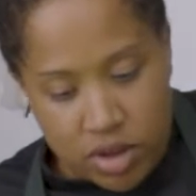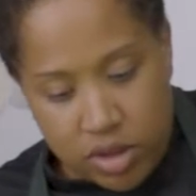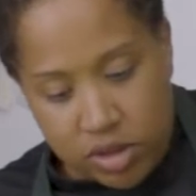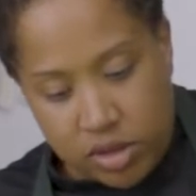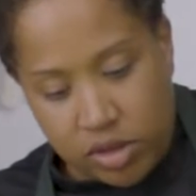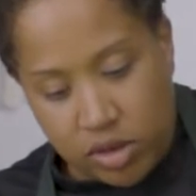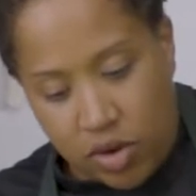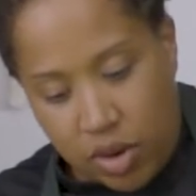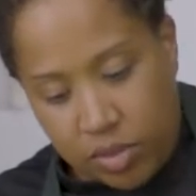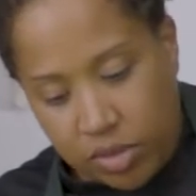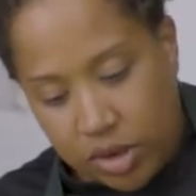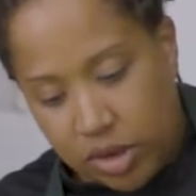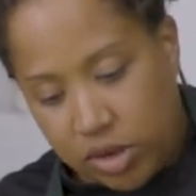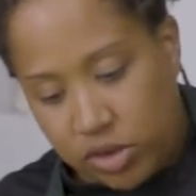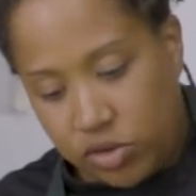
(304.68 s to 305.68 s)
So I'm
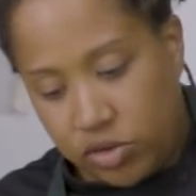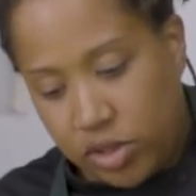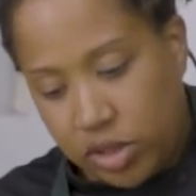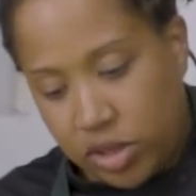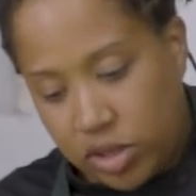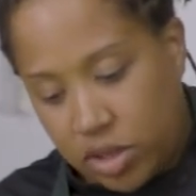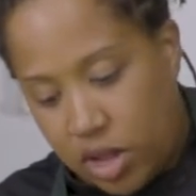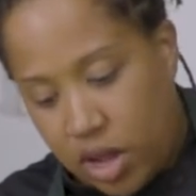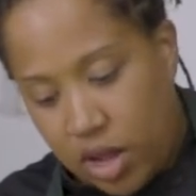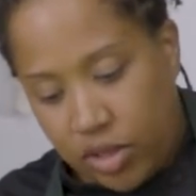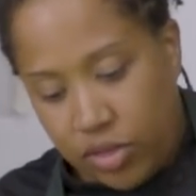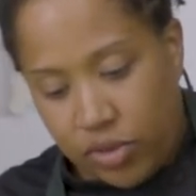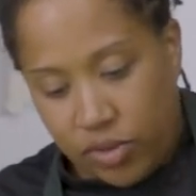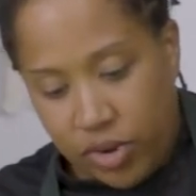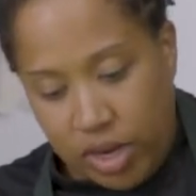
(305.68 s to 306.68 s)
gonna drizzle on
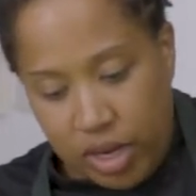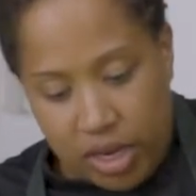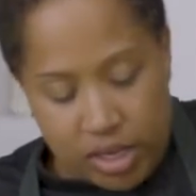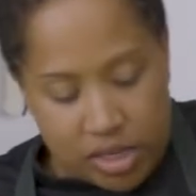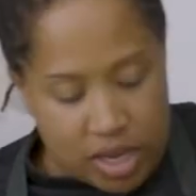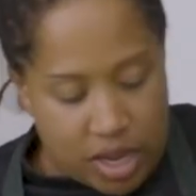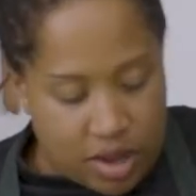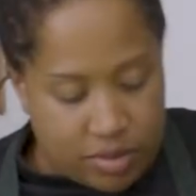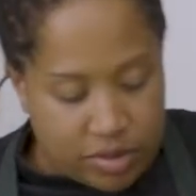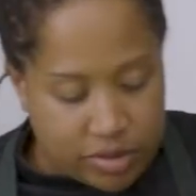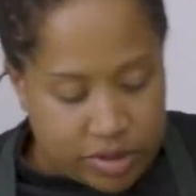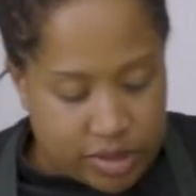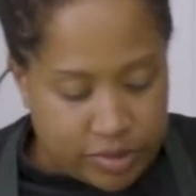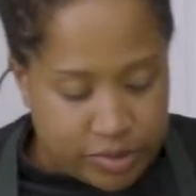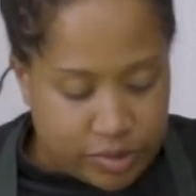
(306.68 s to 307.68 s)
3
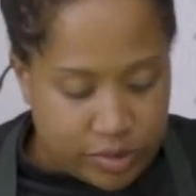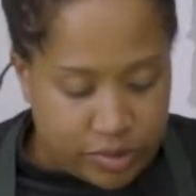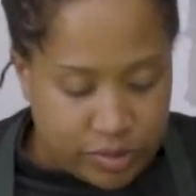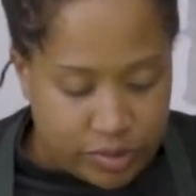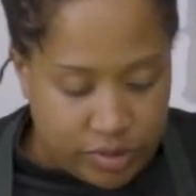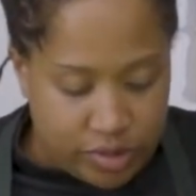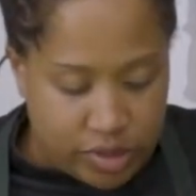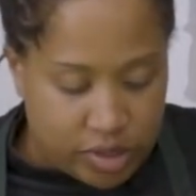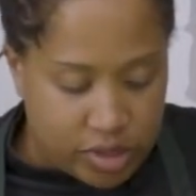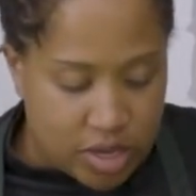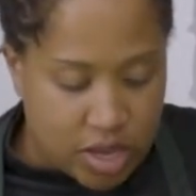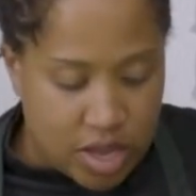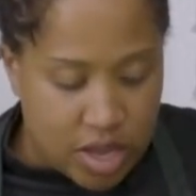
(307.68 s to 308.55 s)
tablespoons.